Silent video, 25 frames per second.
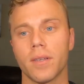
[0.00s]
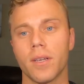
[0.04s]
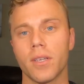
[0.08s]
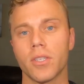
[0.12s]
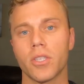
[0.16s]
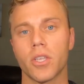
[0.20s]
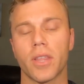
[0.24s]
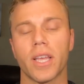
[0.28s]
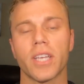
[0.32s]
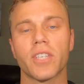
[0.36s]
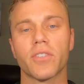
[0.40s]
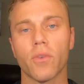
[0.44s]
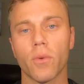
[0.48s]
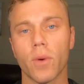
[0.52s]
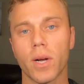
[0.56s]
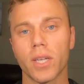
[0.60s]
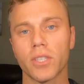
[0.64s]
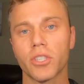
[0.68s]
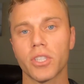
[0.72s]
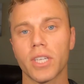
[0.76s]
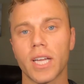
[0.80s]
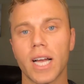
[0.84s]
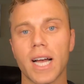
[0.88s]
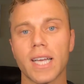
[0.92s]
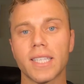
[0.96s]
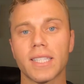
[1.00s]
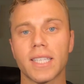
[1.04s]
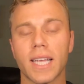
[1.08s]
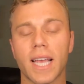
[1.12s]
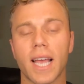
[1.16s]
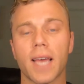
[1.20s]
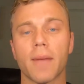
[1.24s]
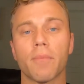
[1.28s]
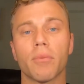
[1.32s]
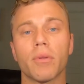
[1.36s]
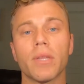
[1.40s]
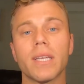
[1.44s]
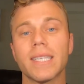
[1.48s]
So thanks for watching, guys.
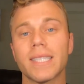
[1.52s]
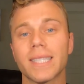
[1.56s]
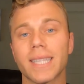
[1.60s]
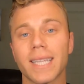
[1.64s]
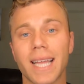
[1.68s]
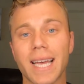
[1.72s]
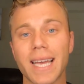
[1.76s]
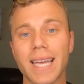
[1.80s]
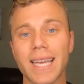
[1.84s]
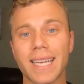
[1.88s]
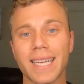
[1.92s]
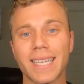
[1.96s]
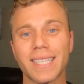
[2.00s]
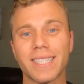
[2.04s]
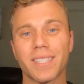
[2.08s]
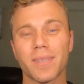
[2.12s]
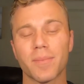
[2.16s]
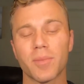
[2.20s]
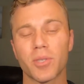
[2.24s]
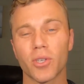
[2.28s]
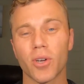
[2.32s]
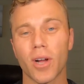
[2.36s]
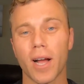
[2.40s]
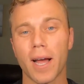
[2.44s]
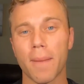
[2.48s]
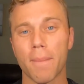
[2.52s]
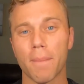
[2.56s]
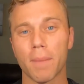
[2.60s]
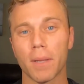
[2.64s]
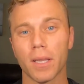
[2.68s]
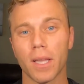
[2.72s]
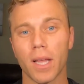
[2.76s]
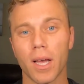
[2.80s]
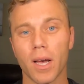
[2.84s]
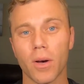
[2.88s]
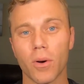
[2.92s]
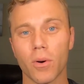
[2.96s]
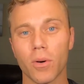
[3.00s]
Again, please like and subscribe
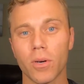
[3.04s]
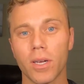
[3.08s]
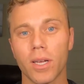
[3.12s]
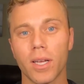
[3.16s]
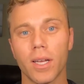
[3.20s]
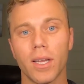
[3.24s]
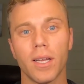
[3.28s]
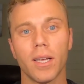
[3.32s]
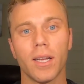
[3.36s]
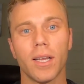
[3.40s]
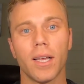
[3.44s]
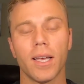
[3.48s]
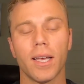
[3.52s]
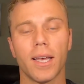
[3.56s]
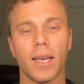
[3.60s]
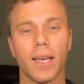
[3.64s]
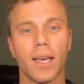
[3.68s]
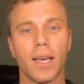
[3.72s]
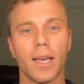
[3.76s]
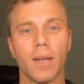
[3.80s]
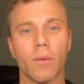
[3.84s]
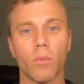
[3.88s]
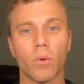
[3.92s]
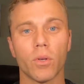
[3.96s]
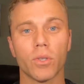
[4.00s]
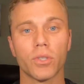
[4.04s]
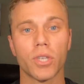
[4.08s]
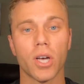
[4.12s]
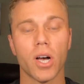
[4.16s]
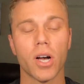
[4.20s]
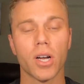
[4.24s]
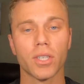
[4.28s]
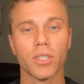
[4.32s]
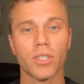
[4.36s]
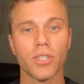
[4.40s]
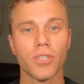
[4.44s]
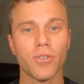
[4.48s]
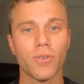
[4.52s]
below, and we'll
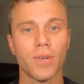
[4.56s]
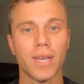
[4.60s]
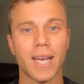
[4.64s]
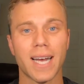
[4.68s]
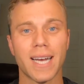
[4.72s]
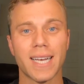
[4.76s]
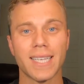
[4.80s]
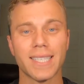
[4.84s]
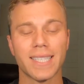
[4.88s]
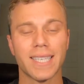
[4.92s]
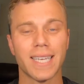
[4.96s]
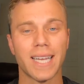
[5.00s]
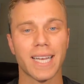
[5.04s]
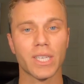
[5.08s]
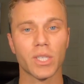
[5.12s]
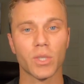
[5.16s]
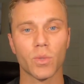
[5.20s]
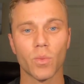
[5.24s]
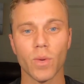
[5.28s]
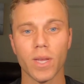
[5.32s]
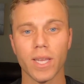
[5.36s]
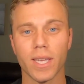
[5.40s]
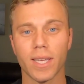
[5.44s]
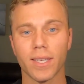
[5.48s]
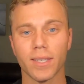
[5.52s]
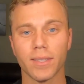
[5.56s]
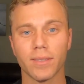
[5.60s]
talk to you guys next week.